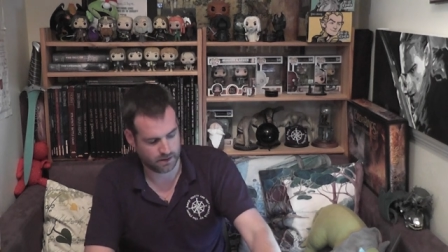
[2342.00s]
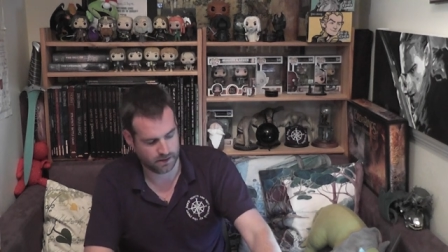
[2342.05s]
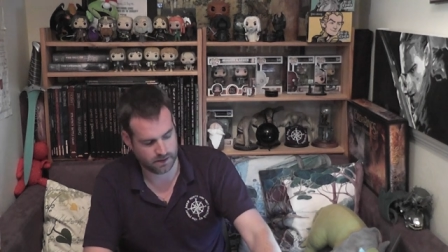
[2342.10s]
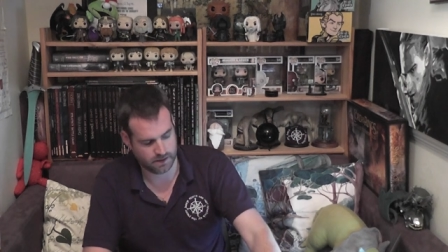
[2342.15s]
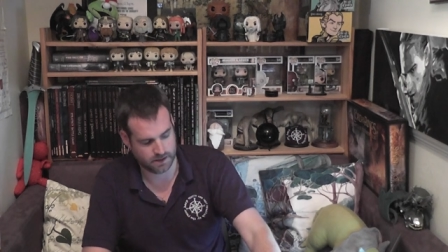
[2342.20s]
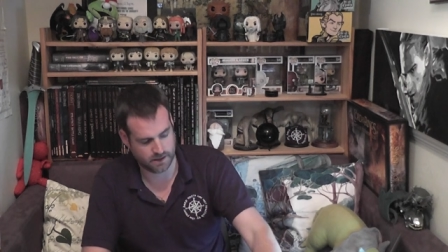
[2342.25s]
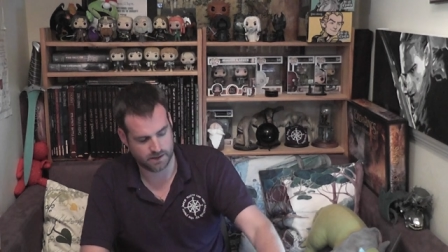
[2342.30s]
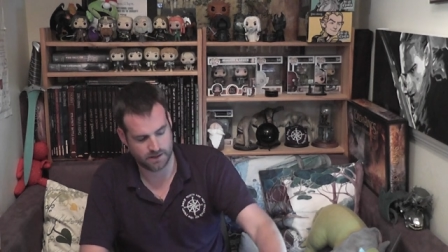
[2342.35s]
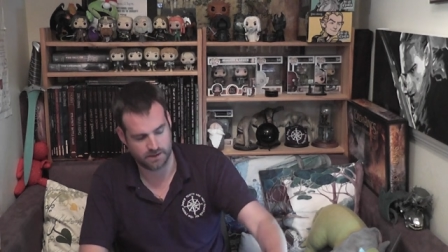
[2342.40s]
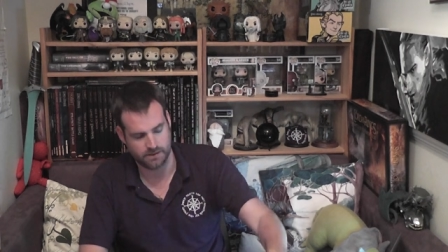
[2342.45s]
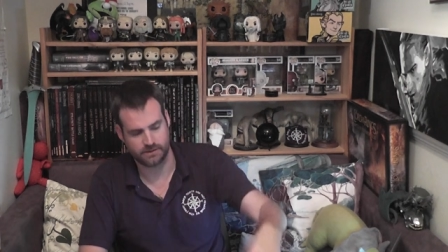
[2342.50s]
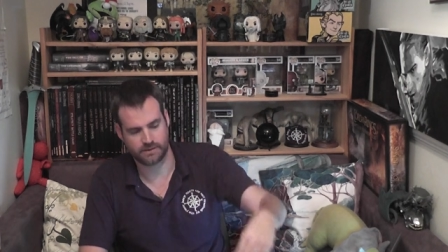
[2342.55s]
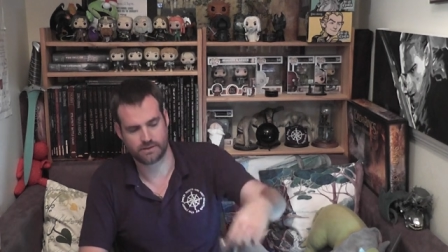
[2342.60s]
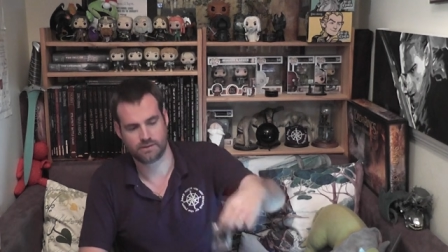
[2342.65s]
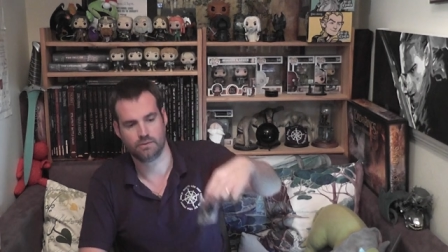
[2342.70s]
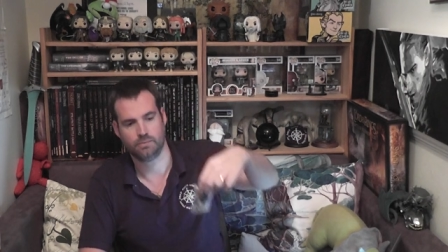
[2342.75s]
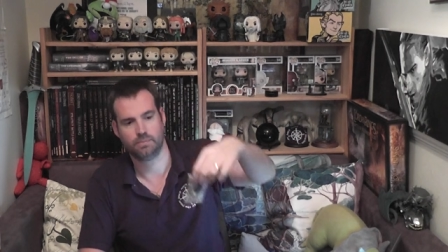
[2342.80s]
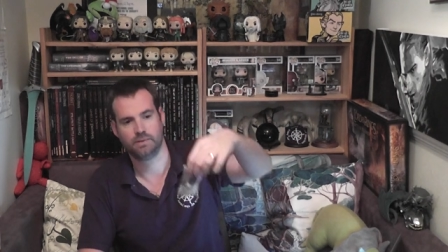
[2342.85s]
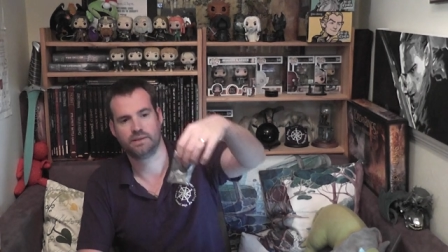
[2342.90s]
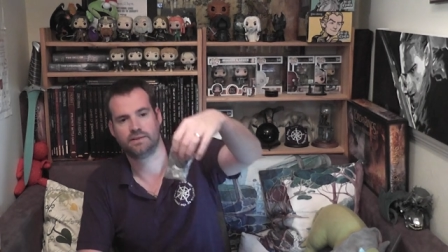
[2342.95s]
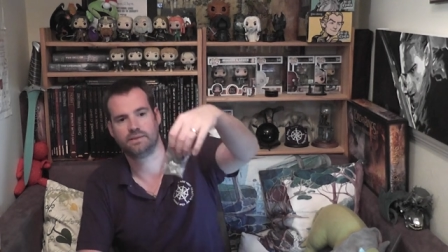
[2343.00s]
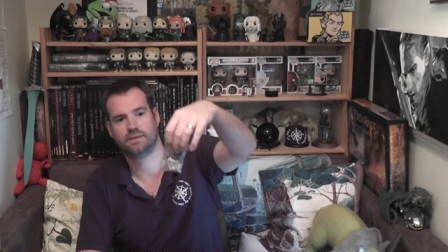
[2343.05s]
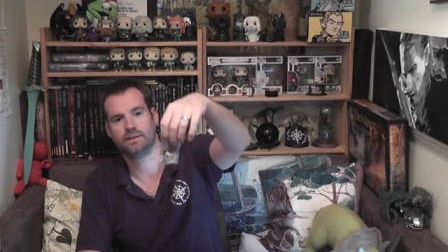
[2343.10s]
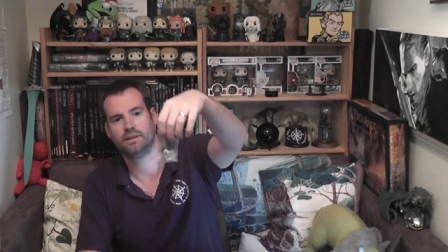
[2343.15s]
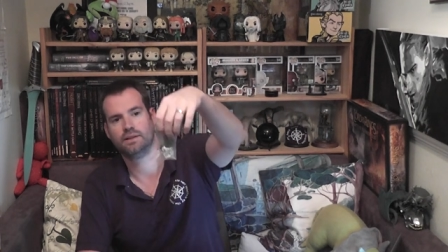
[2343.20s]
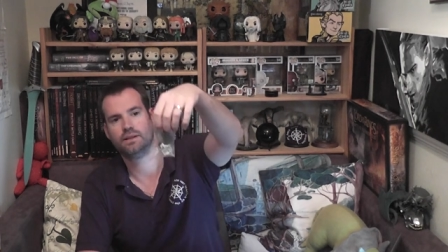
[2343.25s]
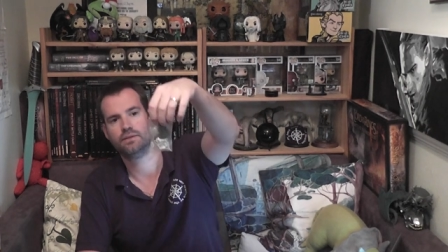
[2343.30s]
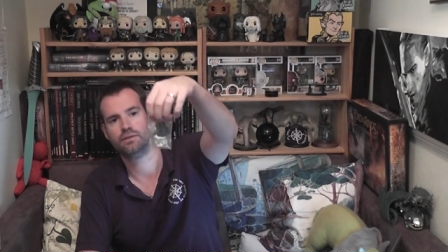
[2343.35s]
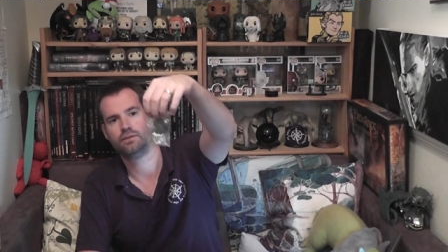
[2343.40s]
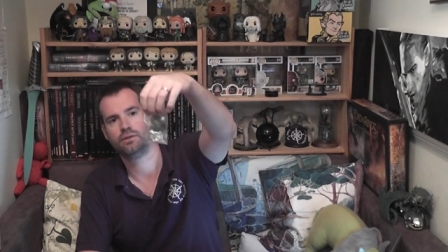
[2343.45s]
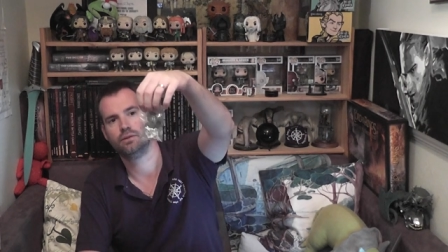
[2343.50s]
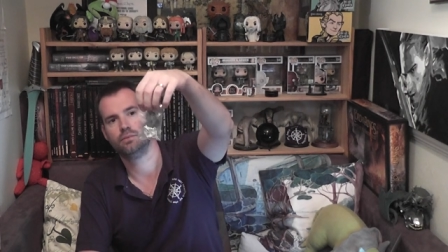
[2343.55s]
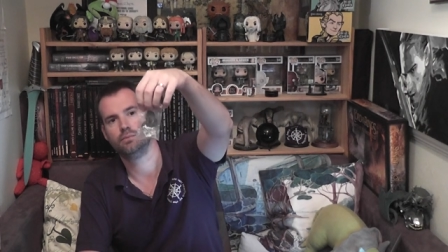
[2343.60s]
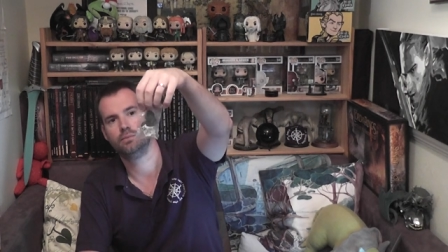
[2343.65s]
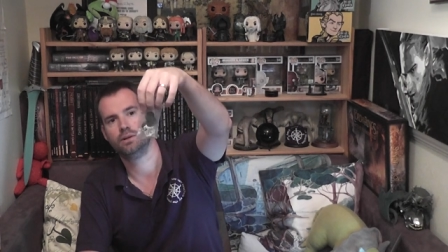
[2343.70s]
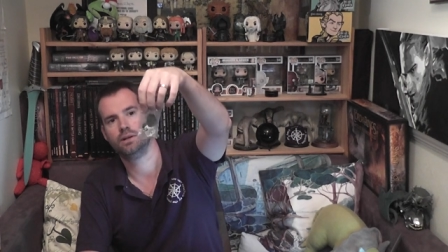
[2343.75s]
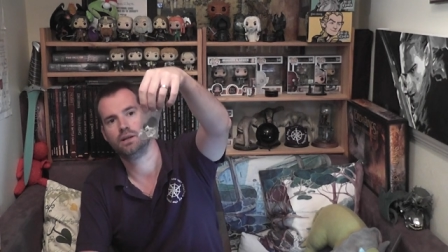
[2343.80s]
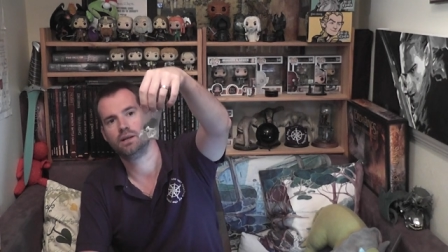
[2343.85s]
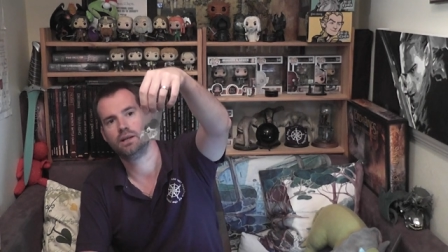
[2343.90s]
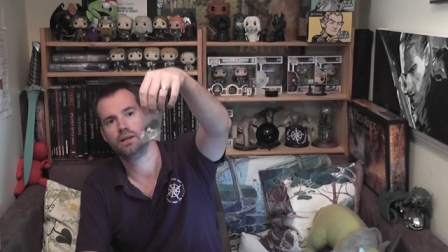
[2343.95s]
and then in this little blister, I've got
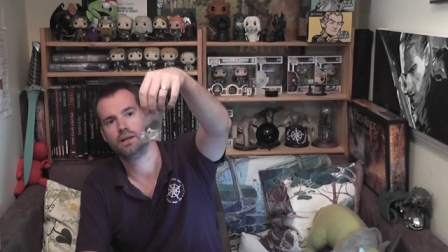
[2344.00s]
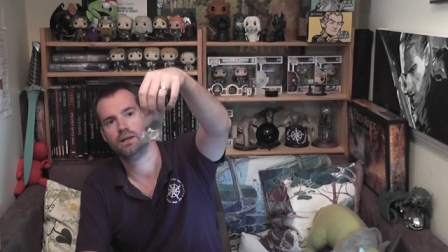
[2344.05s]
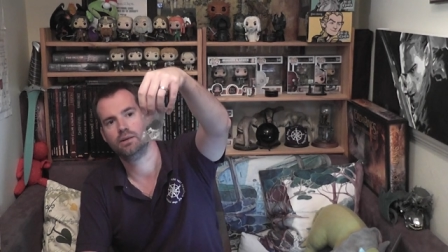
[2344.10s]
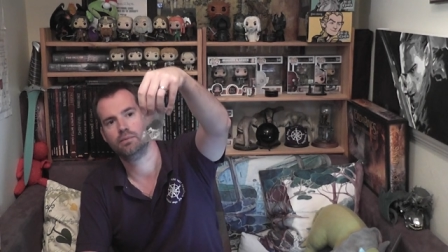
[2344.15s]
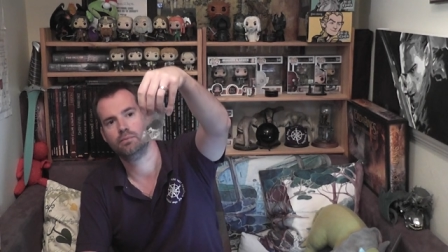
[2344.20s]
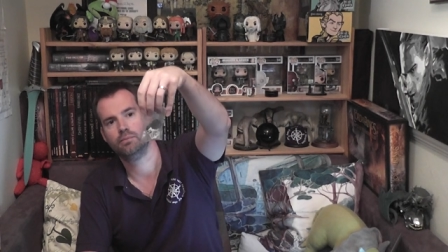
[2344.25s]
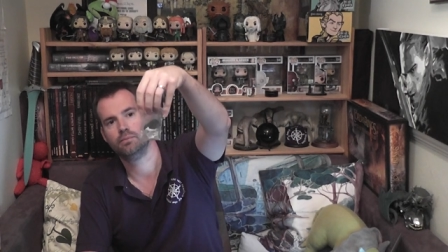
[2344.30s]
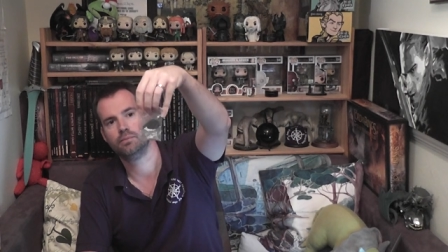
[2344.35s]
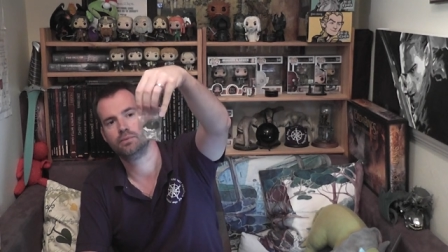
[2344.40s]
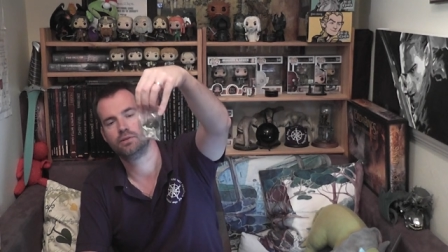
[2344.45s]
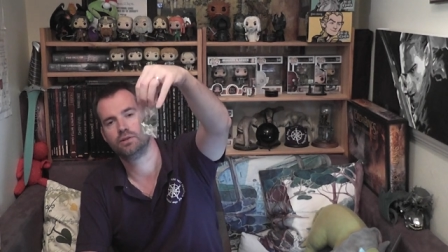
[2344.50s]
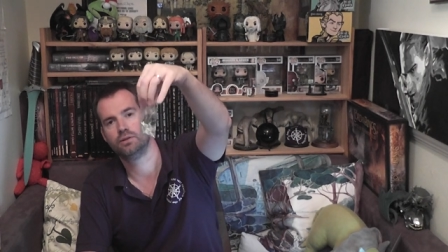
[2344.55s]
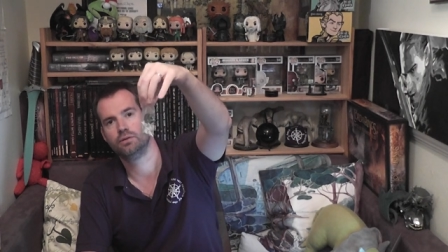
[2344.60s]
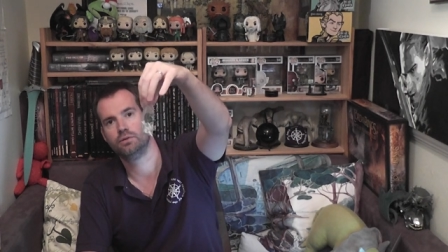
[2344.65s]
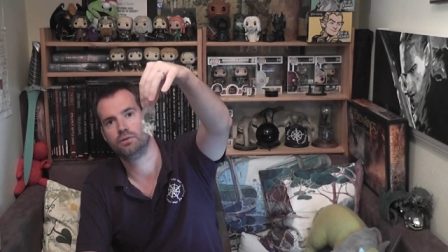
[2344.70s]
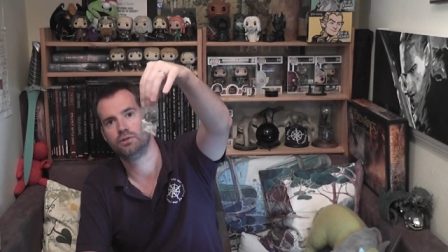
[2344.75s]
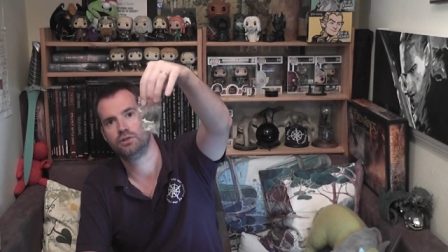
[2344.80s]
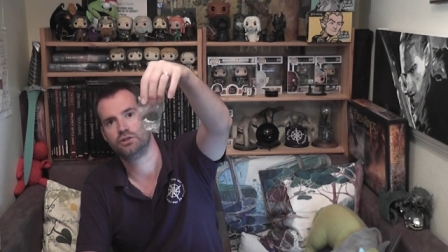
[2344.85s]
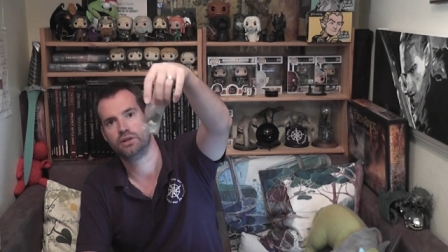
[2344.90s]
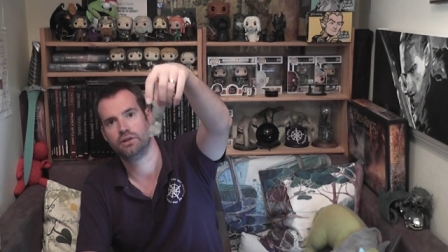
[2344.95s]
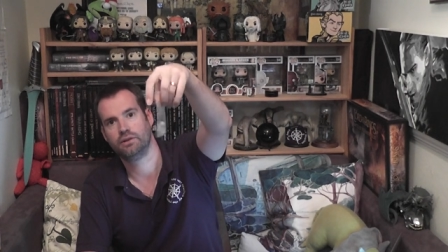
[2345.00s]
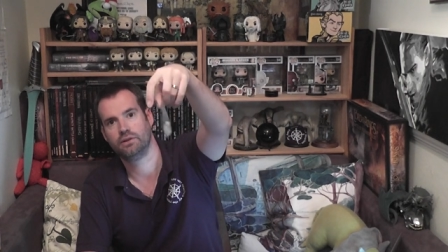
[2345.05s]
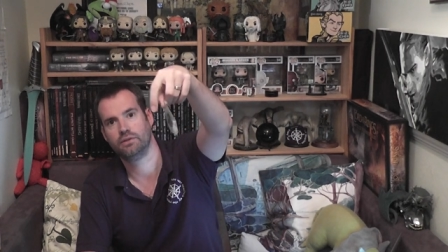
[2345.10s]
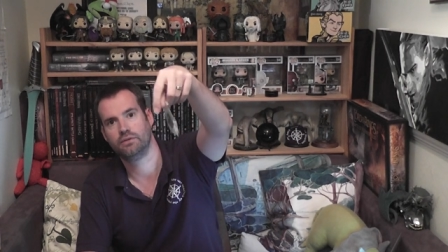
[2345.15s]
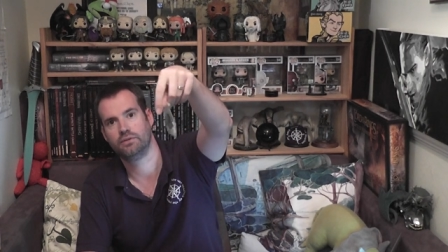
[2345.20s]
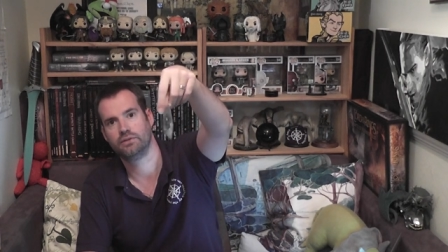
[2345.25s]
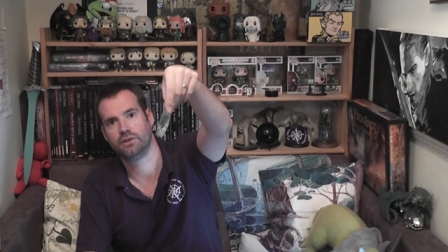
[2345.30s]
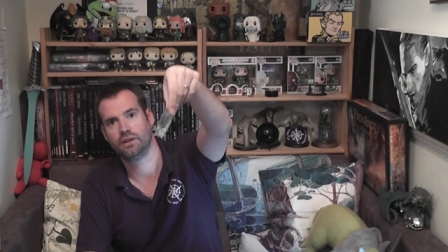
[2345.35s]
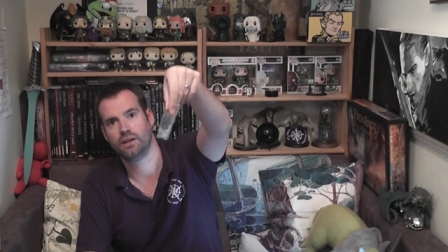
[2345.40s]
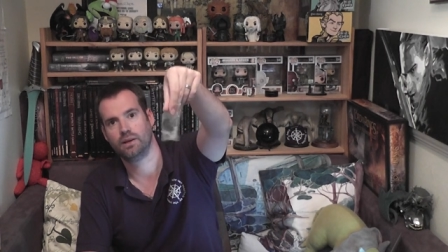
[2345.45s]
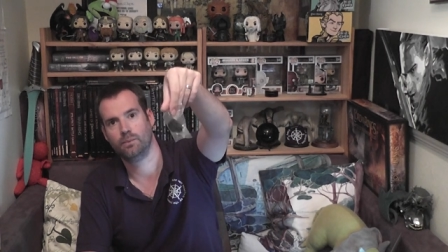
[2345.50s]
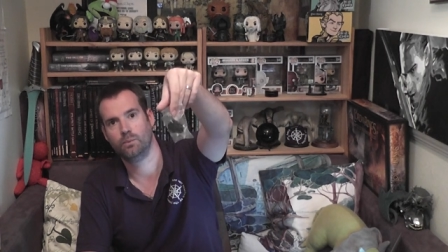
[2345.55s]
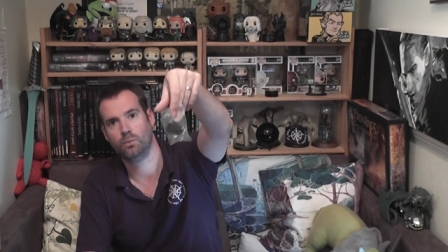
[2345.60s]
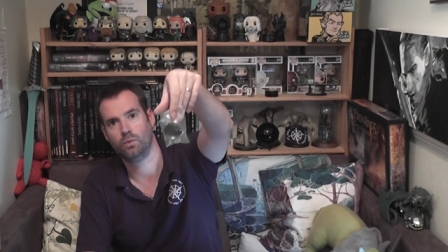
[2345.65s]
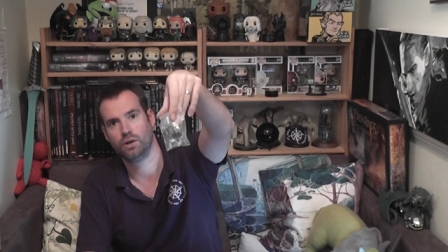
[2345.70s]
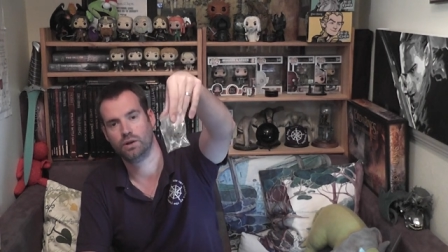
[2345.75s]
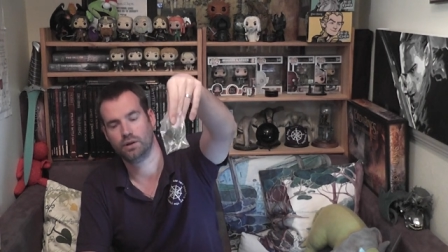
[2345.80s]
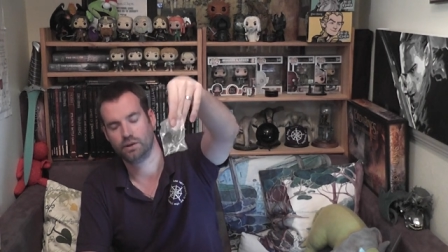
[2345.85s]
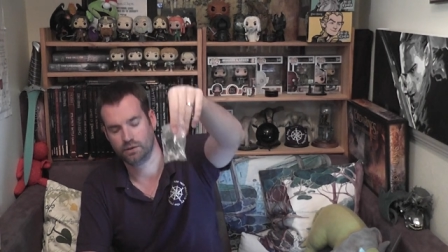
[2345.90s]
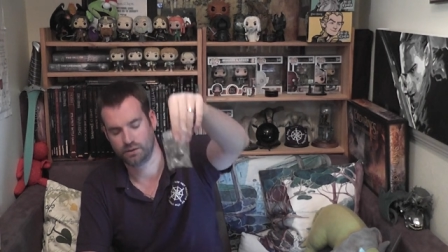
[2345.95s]
my um, two sheriffs and
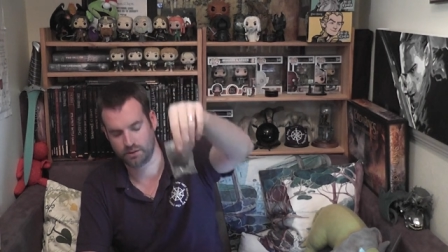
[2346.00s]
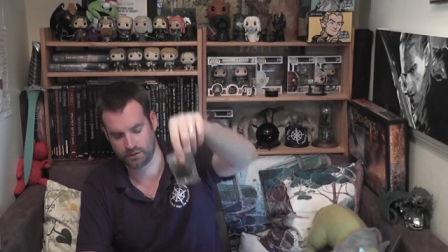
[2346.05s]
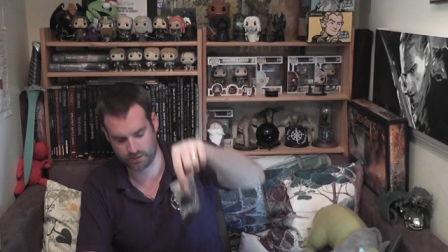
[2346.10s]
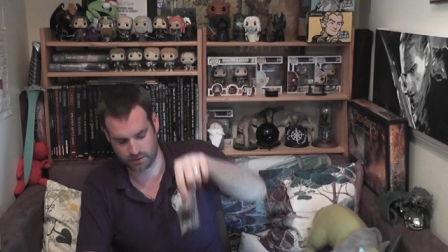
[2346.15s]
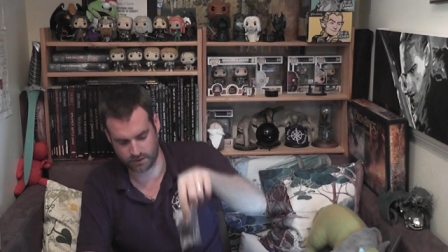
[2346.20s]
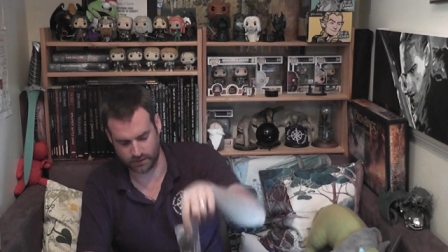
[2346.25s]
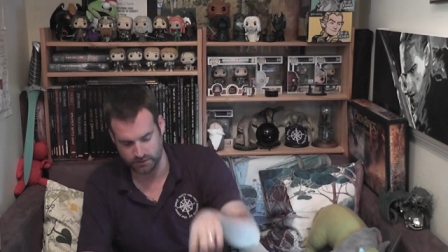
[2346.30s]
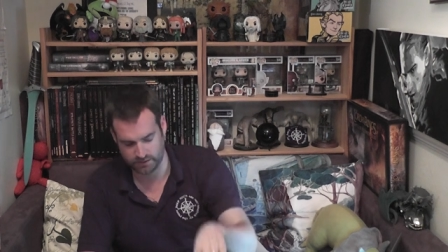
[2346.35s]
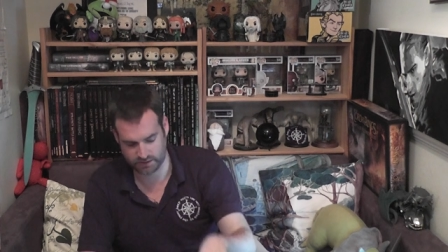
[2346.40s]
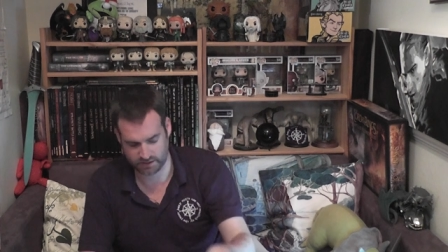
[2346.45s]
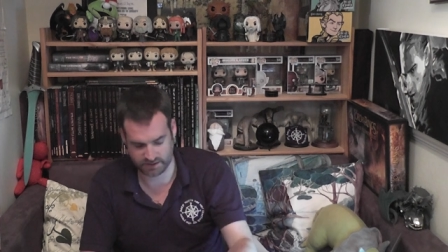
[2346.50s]
one archer.